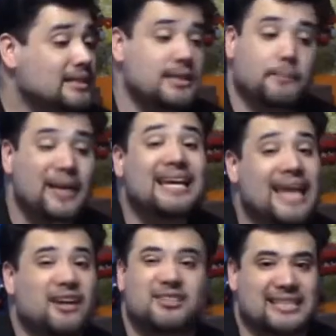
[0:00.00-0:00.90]
the
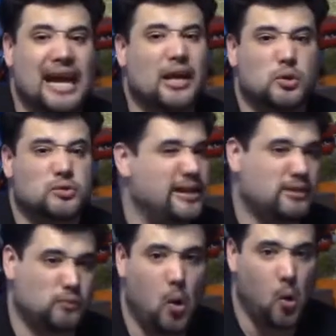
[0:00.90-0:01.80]
pink-haired psychos that
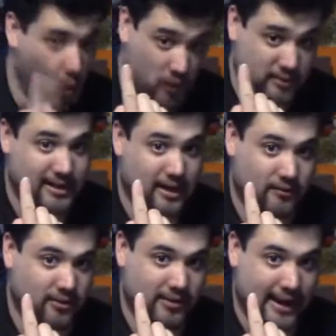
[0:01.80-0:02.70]
grow horns out of
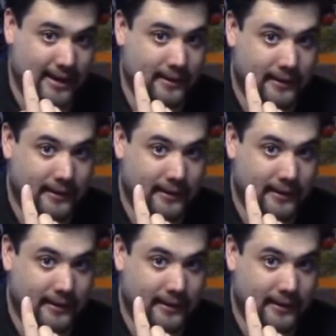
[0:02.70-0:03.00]
their head.